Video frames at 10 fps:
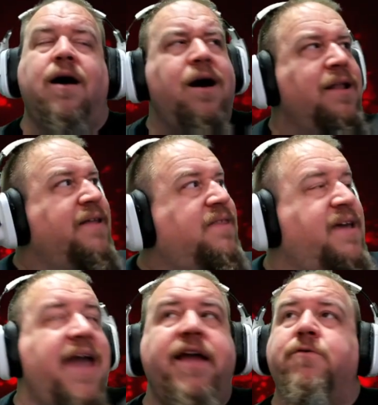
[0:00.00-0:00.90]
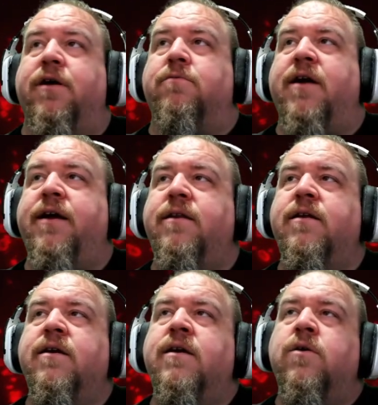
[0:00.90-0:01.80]
Oh, like the gangrel, right?
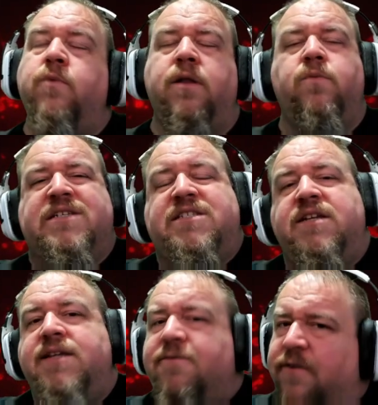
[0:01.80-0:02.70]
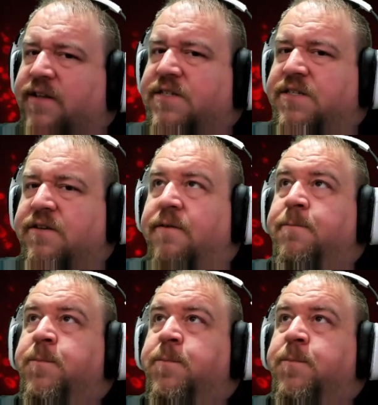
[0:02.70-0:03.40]
Well, what's the difference?